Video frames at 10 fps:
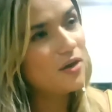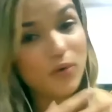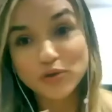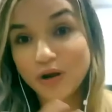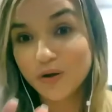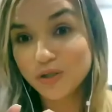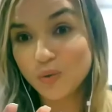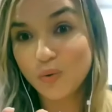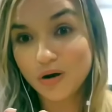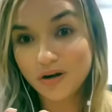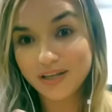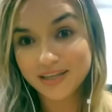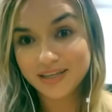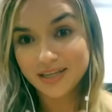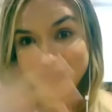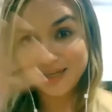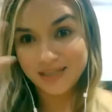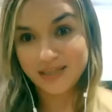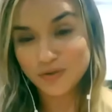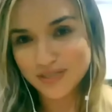when you are going to work in the
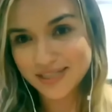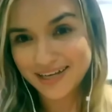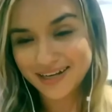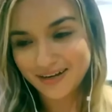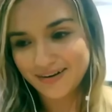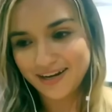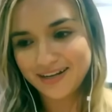thing that you study,